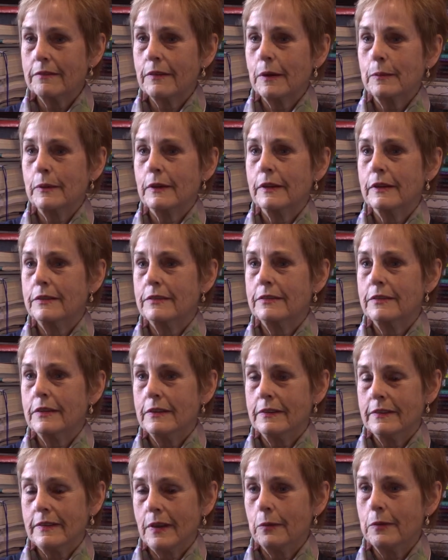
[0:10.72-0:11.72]
environmental
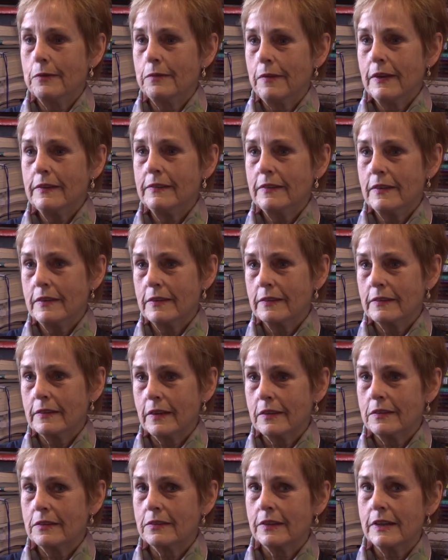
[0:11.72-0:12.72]
issues that we face in this
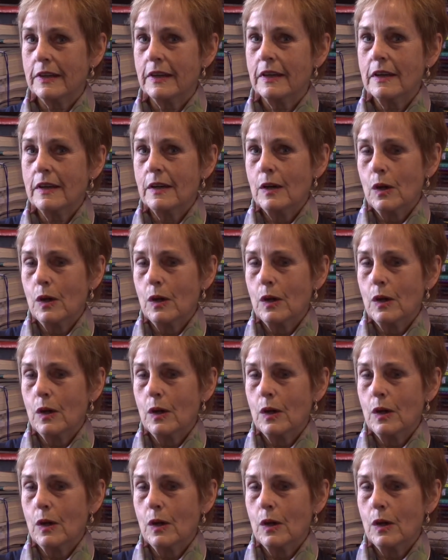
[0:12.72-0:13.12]
country.